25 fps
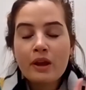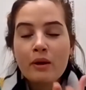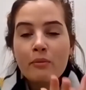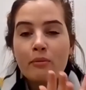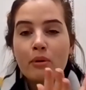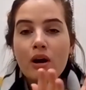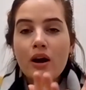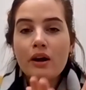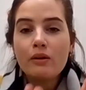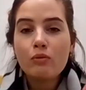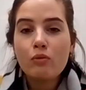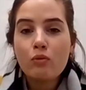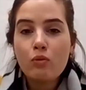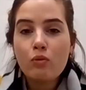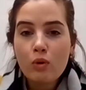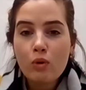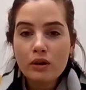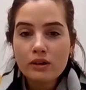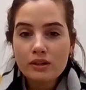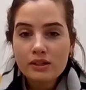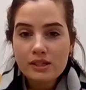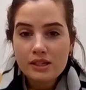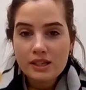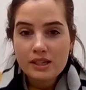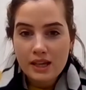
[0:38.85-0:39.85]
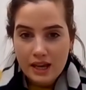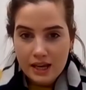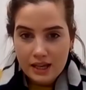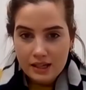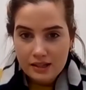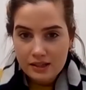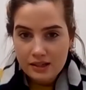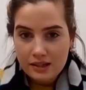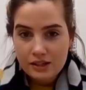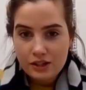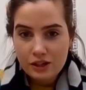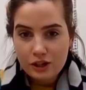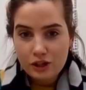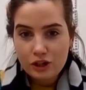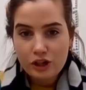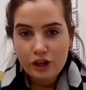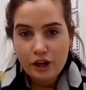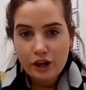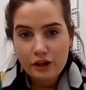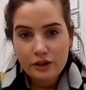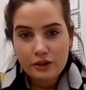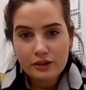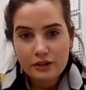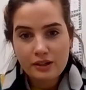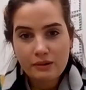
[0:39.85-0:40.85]
But I wanted to show
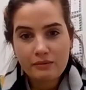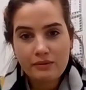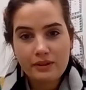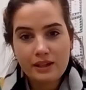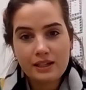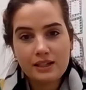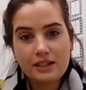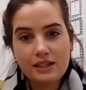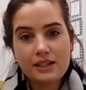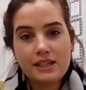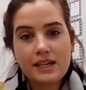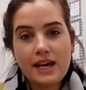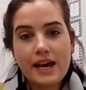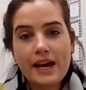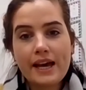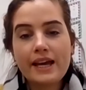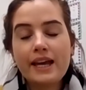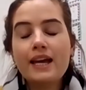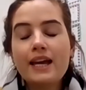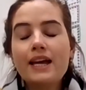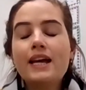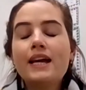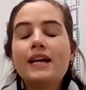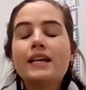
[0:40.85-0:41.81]
you something today.